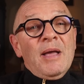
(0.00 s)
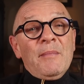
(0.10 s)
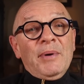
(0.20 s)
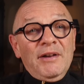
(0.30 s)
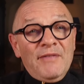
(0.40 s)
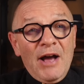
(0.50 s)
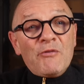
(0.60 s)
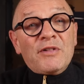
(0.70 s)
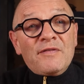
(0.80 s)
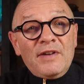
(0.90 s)
But if I
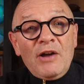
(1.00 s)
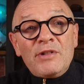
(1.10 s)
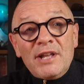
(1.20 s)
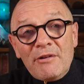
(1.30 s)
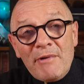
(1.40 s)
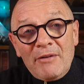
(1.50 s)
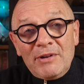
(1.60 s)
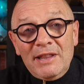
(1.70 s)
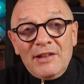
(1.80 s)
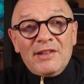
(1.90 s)
was floating around
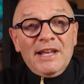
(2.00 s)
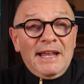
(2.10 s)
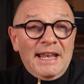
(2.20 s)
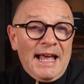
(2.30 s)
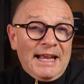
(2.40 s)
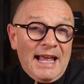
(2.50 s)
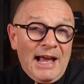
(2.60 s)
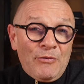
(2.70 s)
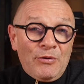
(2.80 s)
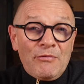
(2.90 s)
in the sea at night,
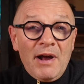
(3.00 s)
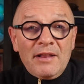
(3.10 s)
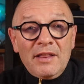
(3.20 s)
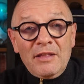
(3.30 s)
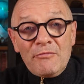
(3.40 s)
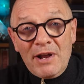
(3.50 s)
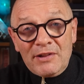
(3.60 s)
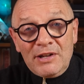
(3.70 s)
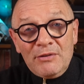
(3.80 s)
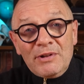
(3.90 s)
I would rather the
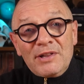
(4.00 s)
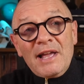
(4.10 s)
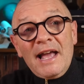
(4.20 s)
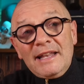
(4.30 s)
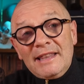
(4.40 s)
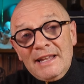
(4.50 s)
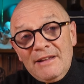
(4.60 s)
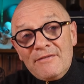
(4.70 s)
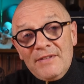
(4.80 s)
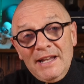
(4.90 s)
rescuers had the
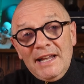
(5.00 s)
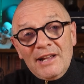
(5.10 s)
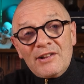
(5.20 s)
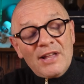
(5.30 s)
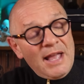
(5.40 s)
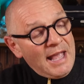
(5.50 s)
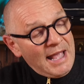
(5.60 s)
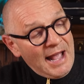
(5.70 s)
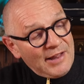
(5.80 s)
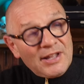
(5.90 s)
Fenix,
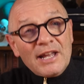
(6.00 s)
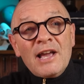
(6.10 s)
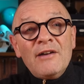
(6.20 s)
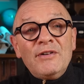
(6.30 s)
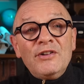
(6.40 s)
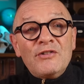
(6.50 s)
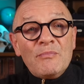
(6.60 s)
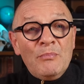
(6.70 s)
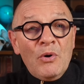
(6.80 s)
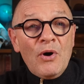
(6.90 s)
as it covers
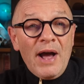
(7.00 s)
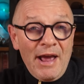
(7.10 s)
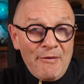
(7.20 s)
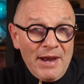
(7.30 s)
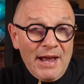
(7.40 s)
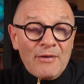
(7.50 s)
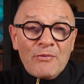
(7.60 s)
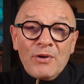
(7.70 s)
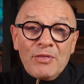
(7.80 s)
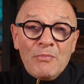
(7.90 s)
more area
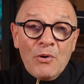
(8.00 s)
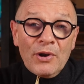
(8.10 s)
with more